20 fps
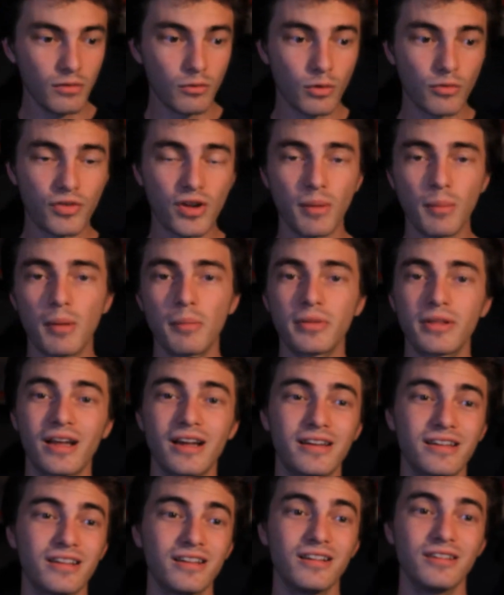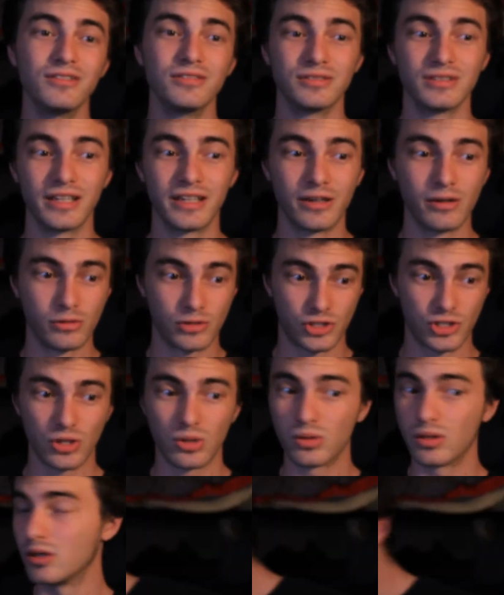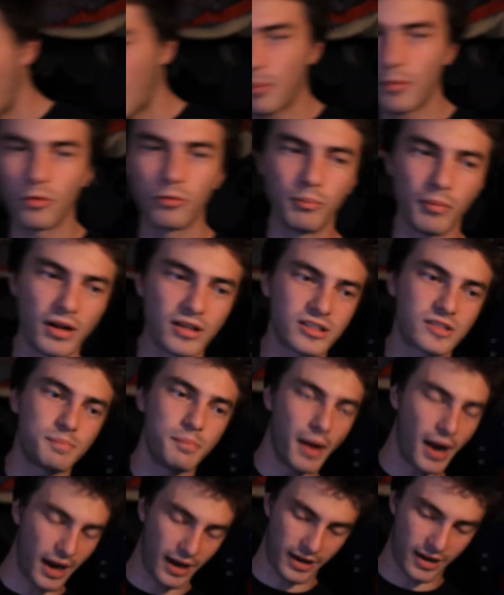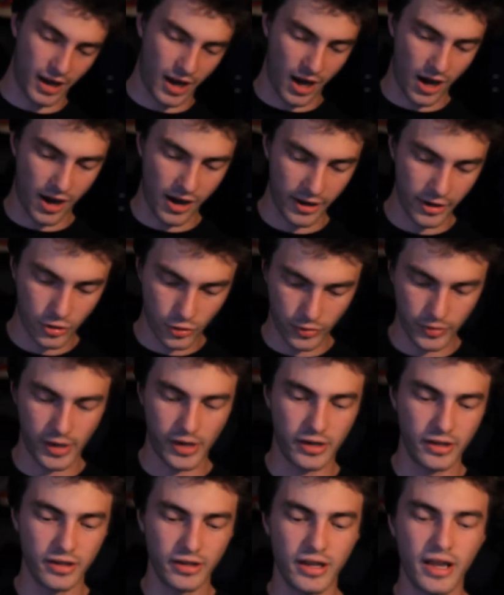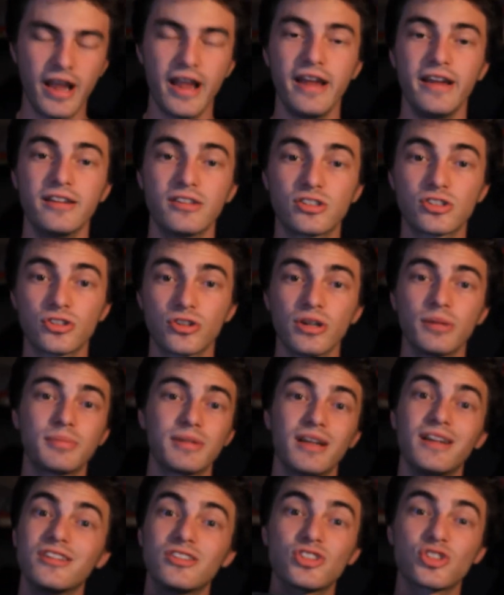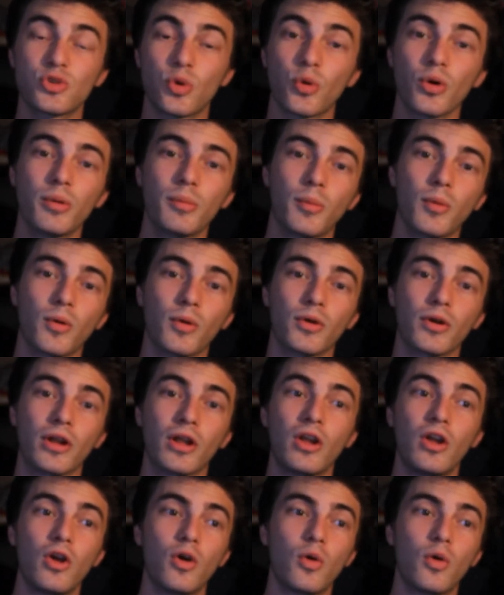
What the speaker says: we've come up with the idea of Lego Solo. A couple months back, I created a script and storyboard